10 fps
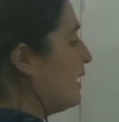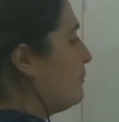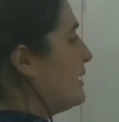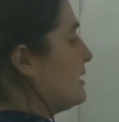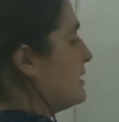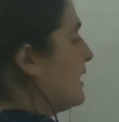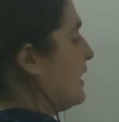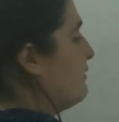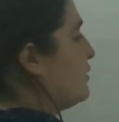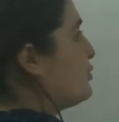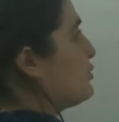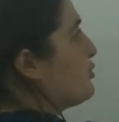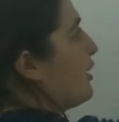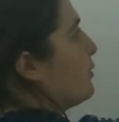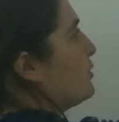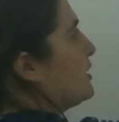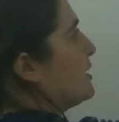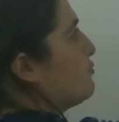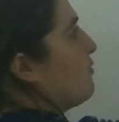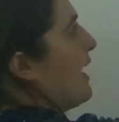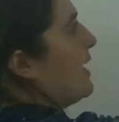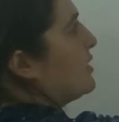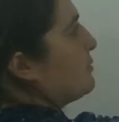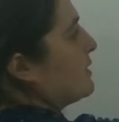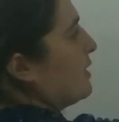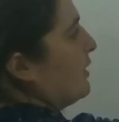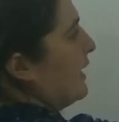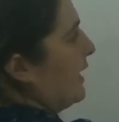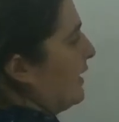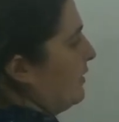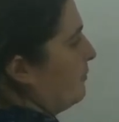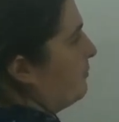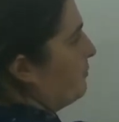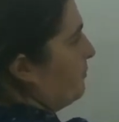It means that if I drew a triangle to this random star here,